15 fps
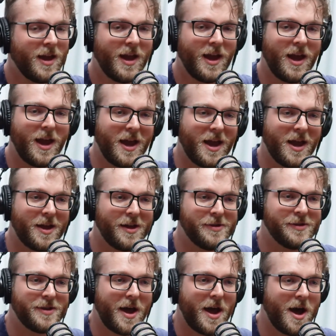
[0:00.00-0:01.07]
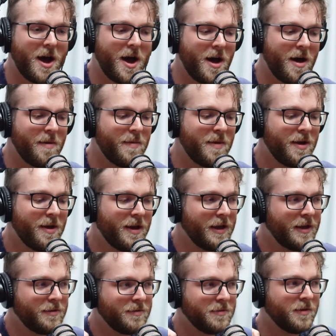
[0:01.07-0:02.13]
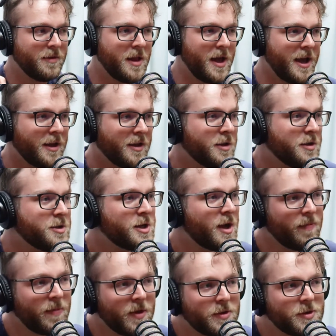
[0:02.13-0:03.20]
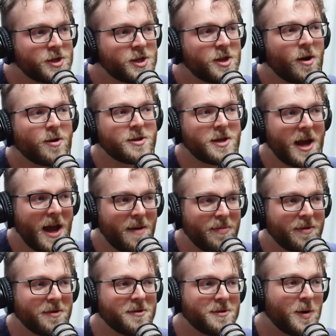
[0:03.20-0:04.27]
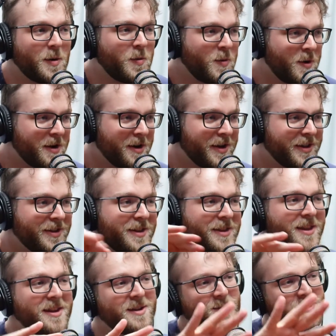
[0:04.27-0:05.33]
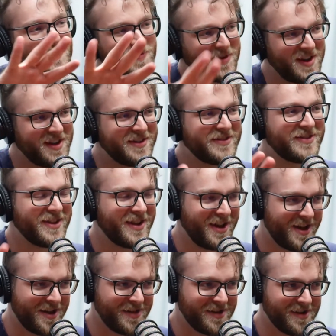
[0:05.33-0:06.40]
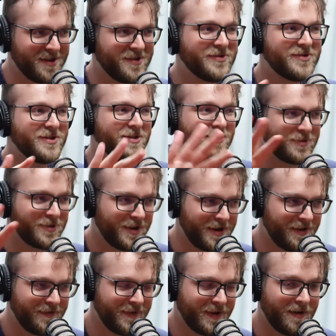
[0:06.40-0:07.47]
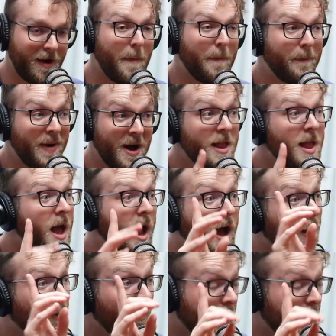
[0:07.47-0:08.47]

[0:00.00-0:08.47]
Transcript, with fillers: and like something starts happening to one and then it spreads to others and they're trying to figure out. But what I